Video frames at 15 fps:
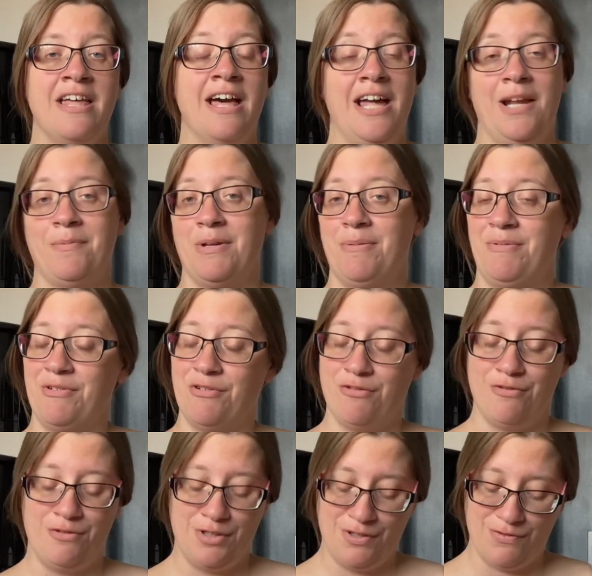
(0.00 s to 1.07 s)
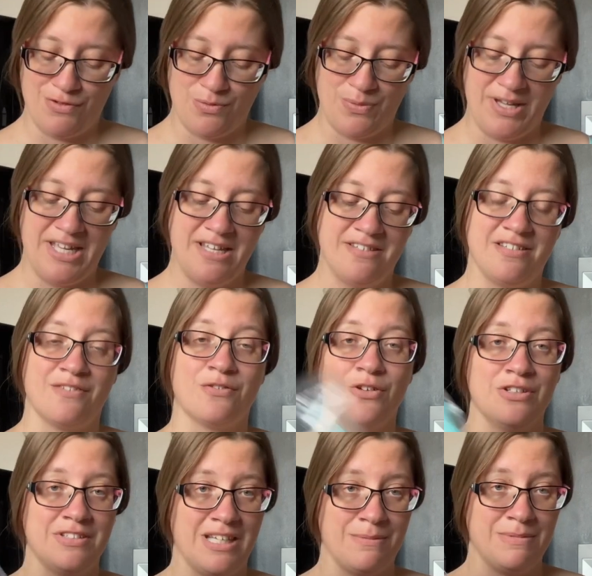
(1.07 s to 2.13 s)
I'm going to cruise for a week so I've got
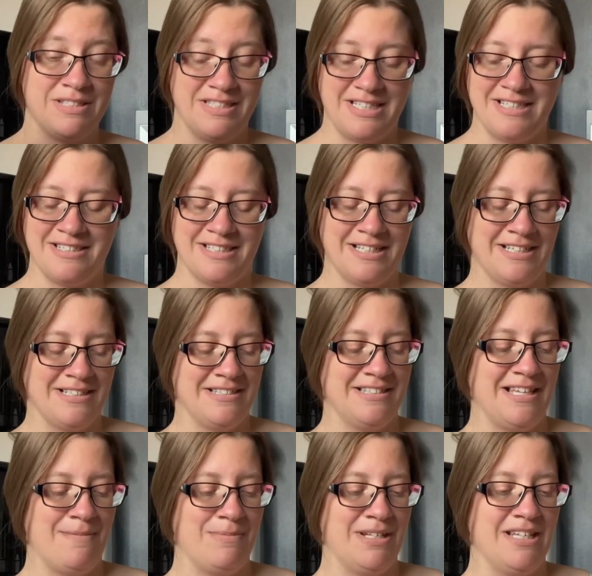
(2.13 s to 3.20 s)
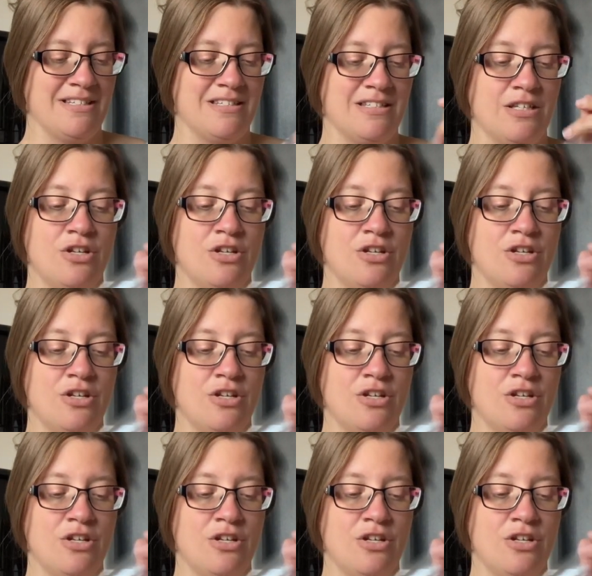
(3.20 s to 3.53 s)
to take the seasickness tablets